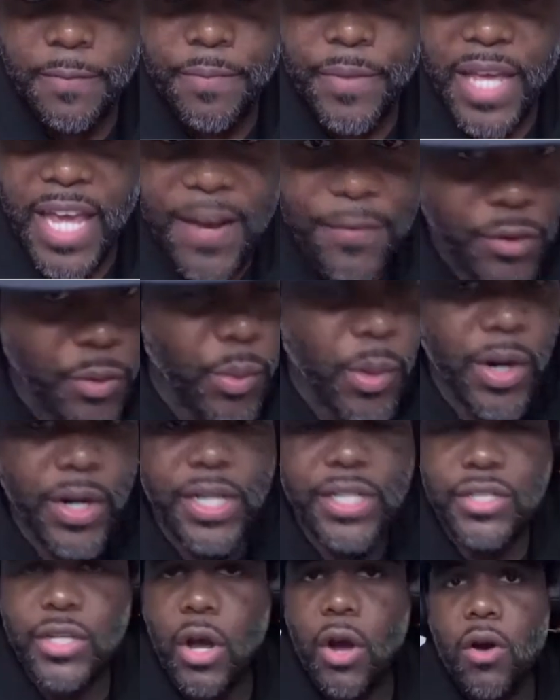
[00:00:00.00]
everywhere
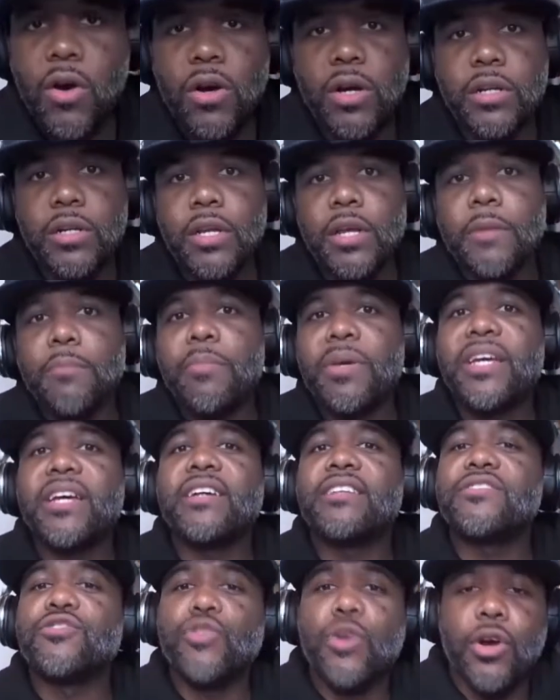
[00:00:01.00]
he's gone,
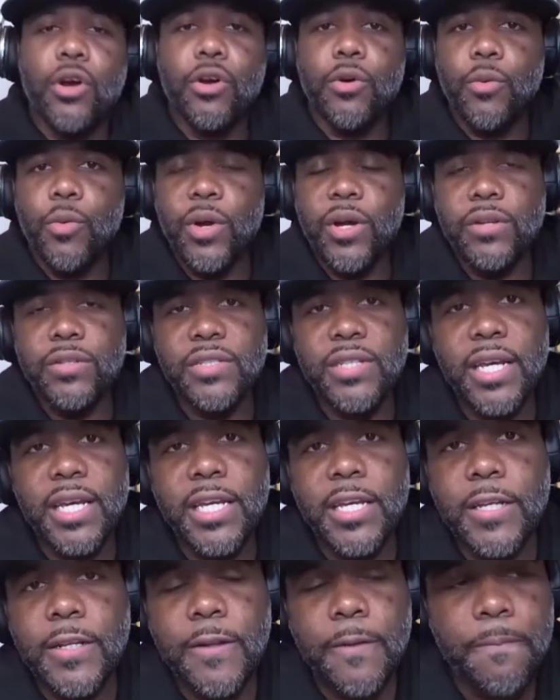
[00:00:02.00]
because you heard Will say
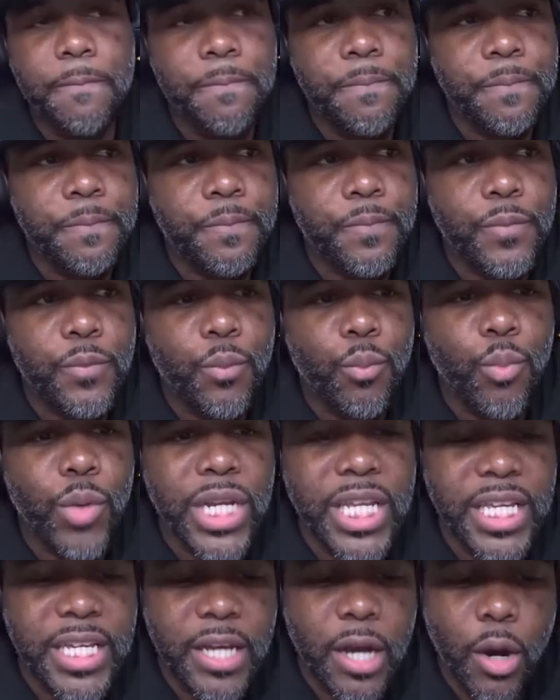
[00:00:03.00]
it. When
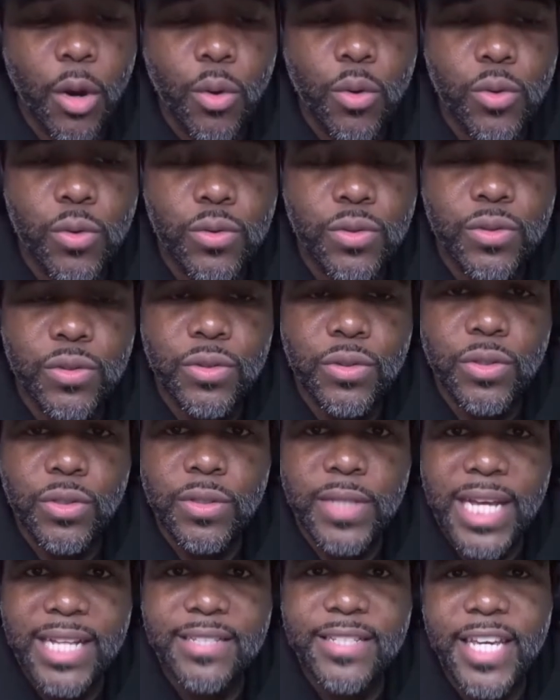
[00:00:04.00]
he goes,
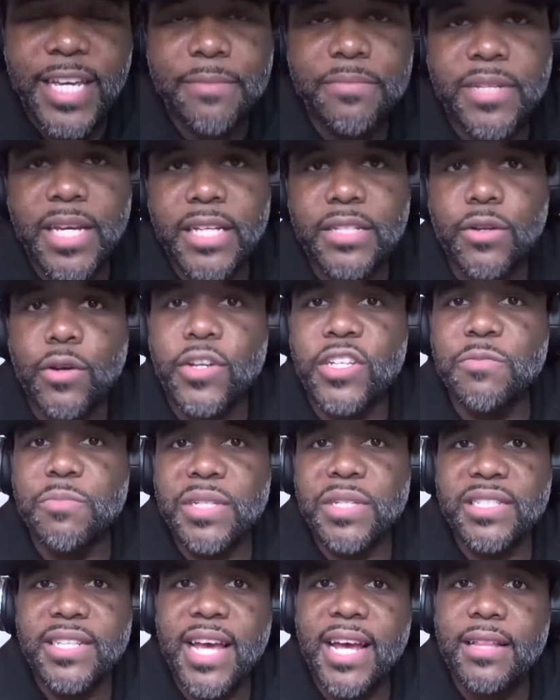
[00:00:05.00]
that team takes on his
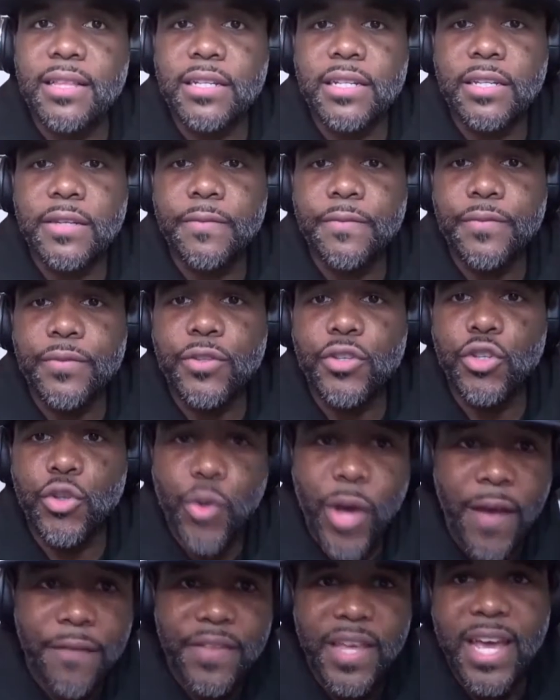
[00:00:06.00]
mentality. You
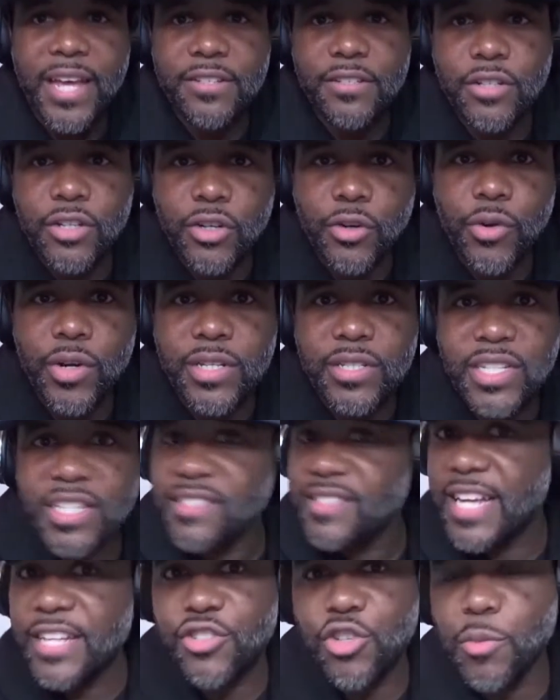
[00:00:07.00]
have to answer to Chris. It's
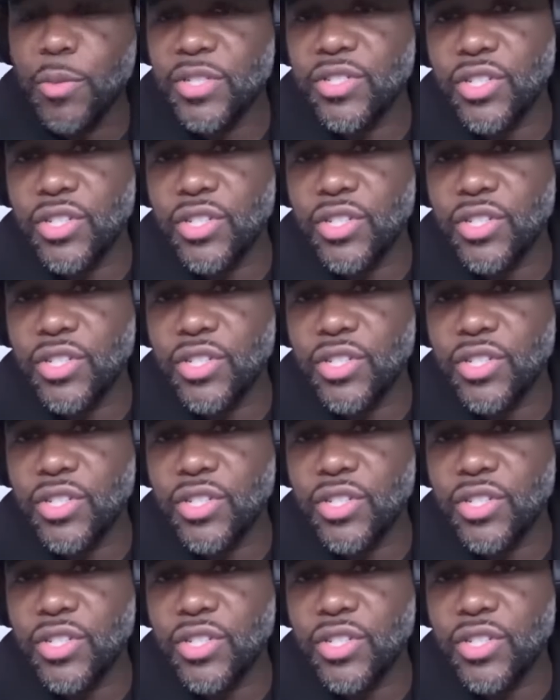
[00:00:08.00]
not so much the